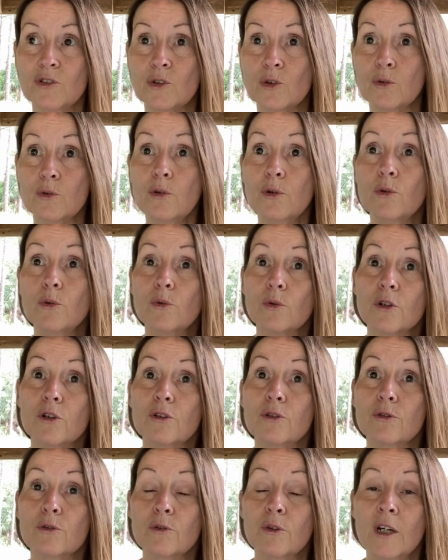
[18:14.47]
So who are
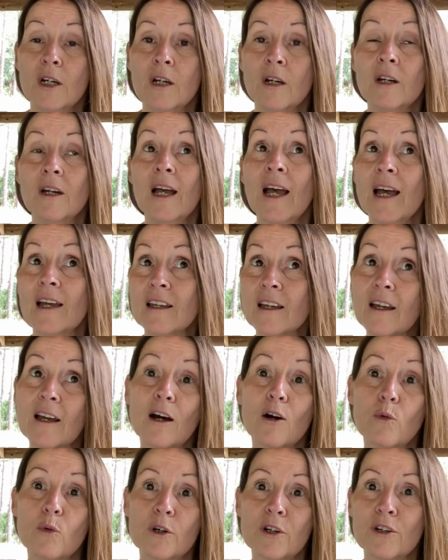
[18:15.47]
you hanging
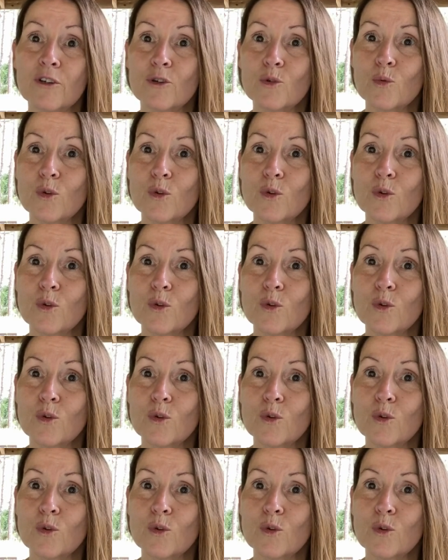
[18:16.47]
out with?